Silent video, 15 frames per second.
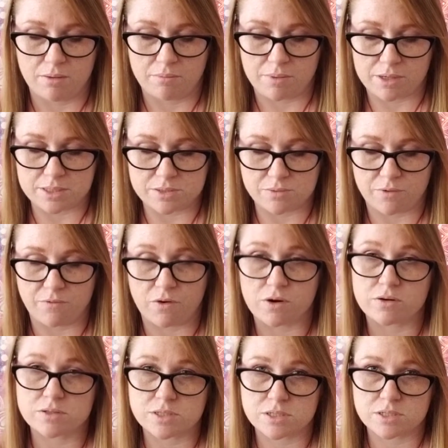But it's
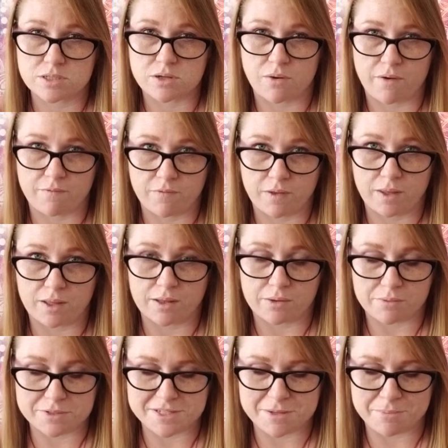reversed, so I feel like there
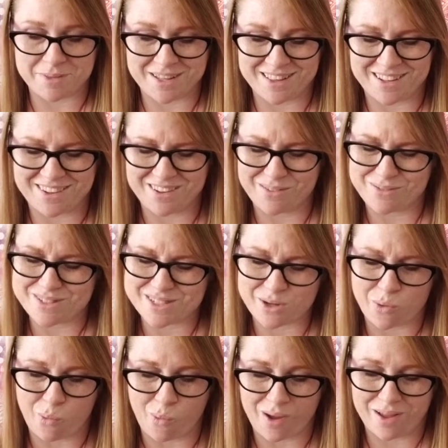was something there that
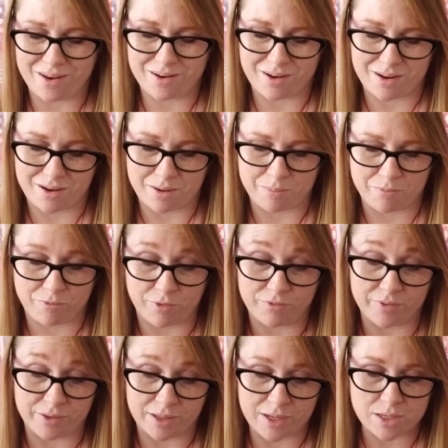wasn't quite
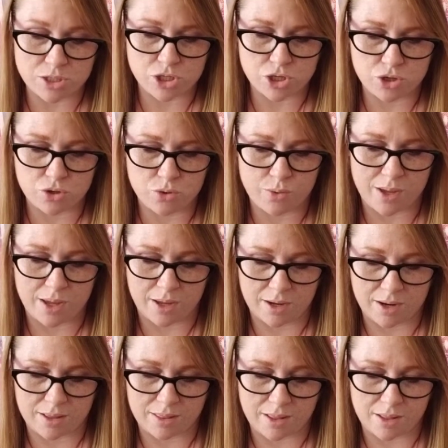fulfilling to you,
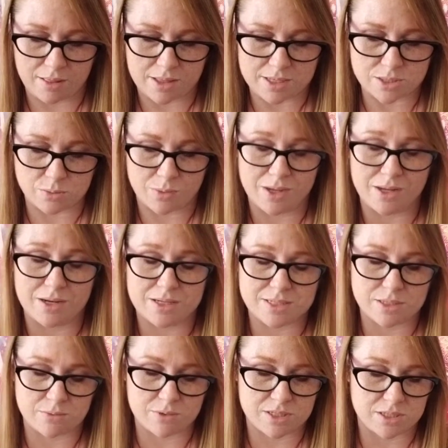and I think this weakness
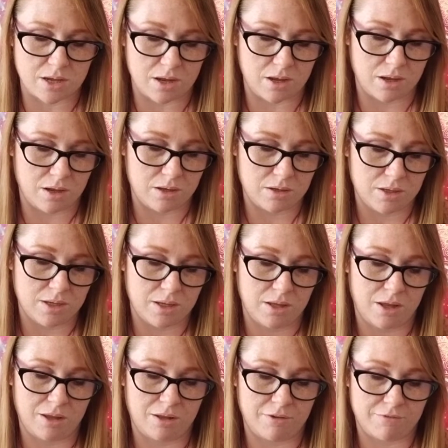that we saw
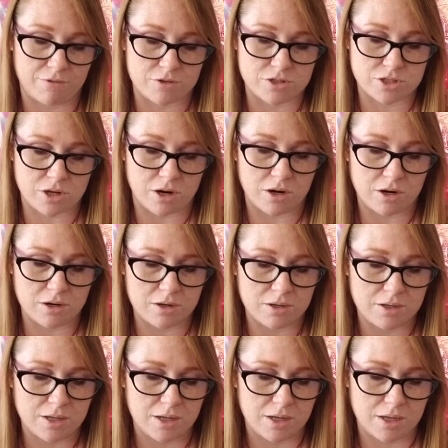in the first card
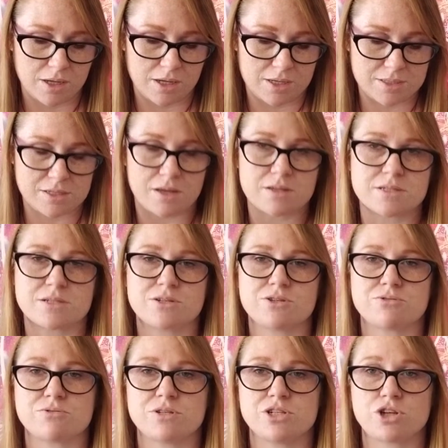is causing you
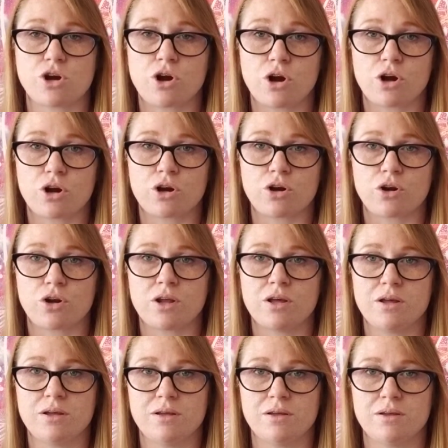to return
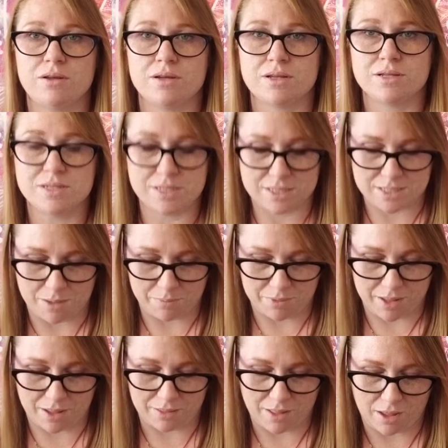to
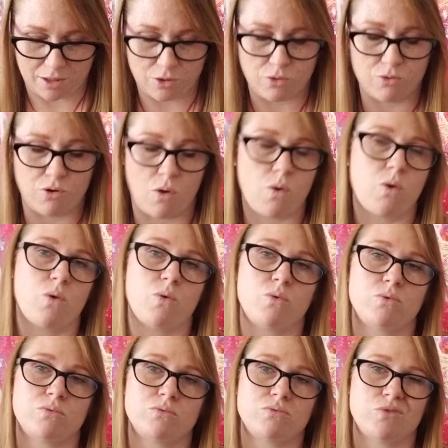something that you don't
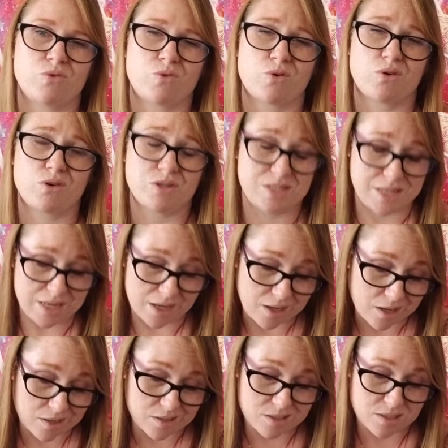or
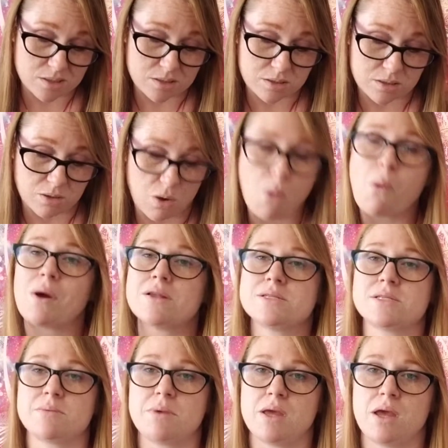didn't want
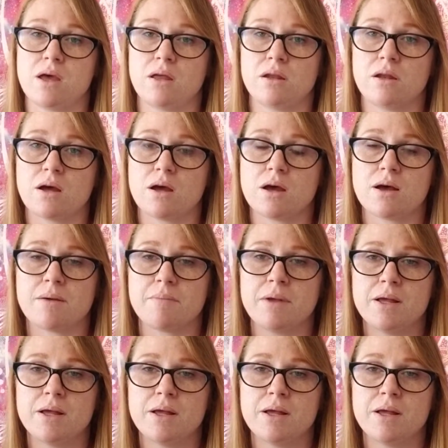to be in. I